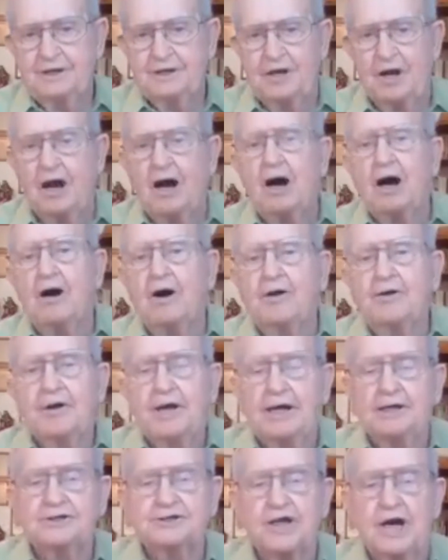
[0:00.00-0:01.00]
God
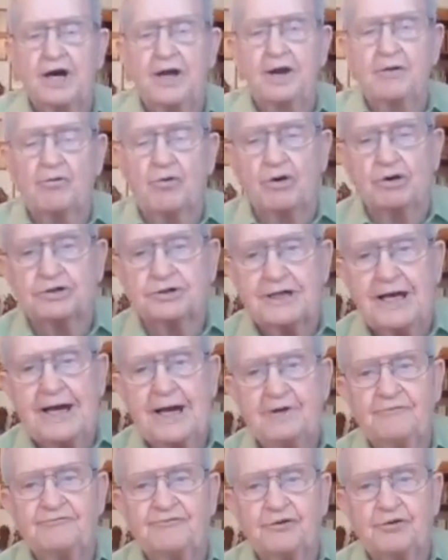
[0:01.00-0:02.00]
has got it worked
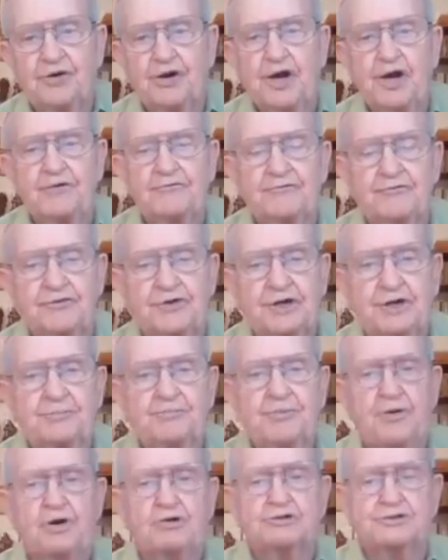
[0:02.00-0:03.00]
out for every
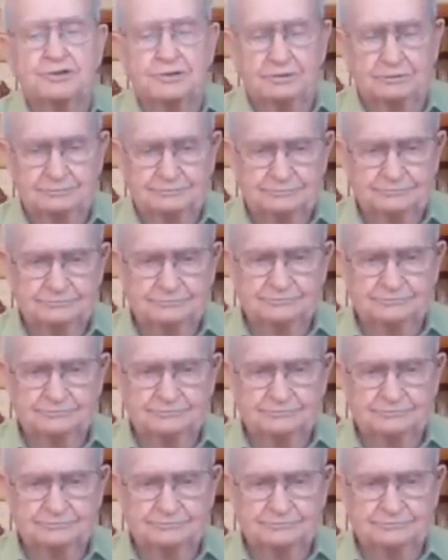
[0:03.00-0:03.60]
person